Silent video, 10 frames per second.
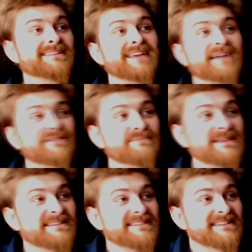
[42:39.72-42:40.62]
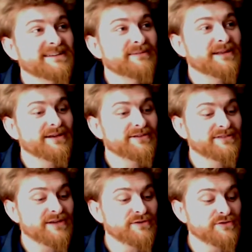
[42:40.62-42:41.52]
they have to meet somebody else
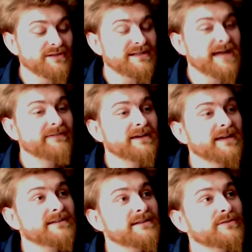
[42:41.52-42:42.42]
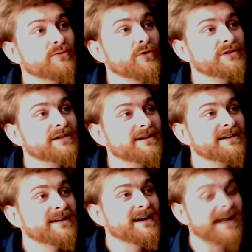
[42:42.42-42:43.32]
there who's good at navigating the water
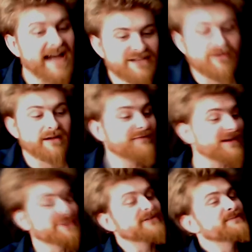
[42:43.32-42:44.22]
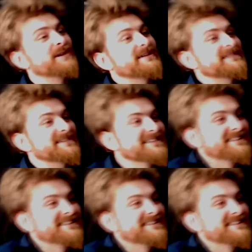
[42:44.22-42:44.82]
and add to our adventuring party.